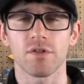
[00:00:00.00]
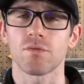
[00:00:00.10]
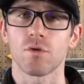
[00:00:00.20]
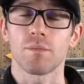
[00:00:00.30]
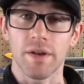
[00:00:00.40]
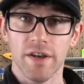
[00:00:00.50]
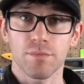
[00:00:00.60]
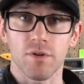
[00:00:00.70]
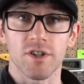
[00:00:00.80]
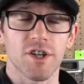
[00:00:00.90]
for my
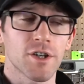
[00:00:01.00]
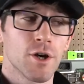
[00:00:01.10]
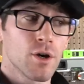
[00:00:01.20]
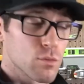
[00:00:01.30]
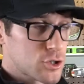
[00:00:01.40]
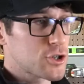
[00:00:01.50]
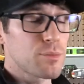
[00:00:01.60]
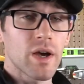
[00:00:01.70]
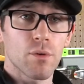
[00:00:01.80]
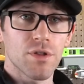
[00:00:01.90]
next project, which should
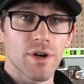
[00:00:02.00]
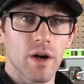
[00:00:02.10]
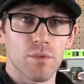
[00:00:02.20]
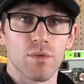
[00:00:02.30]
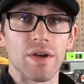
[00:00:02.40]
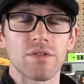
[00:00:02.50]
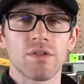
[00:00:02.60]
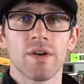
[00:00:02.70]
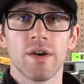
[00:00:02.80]
be out within a couple weeks.